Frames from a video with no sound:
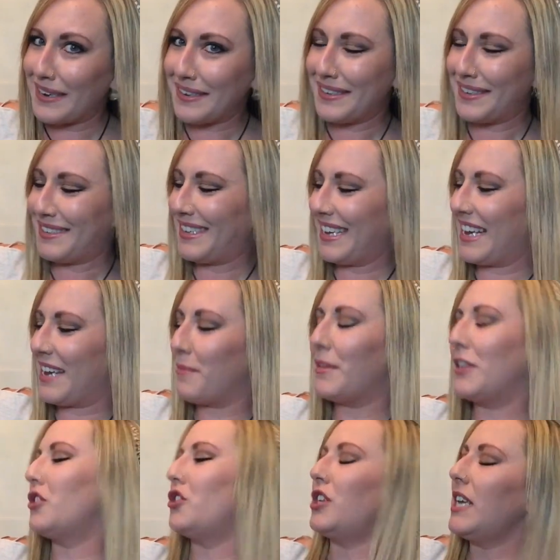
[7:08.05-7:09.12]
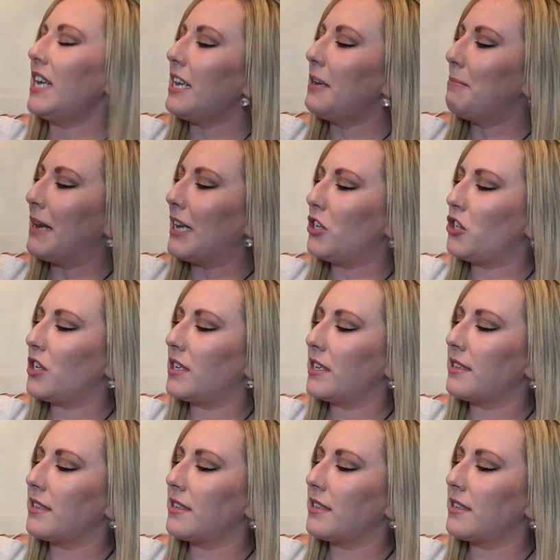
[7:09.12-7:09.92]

out to Sam that she had mentioned,